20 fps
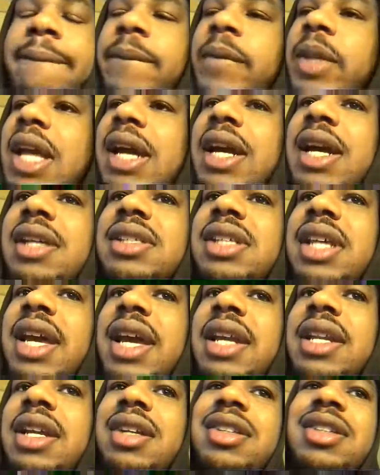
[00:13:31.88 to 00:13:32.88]
like I
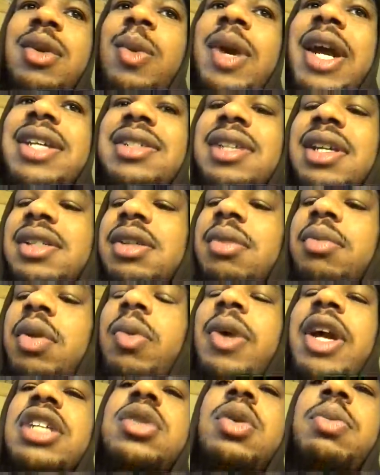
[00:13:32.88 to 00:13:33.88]
said, the racism, the
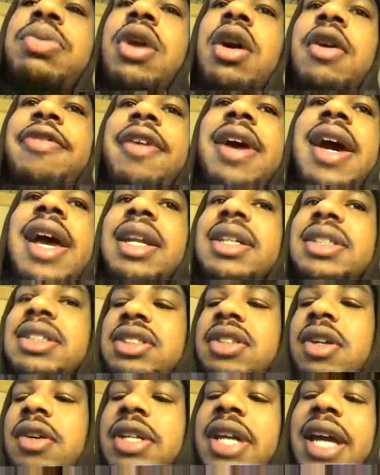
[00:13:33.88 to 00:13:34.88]
racial profiling was
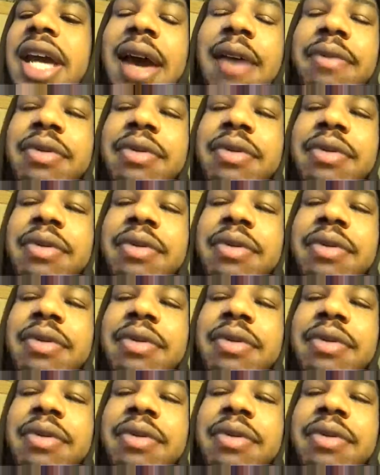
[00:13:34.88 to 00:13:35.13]
on the half.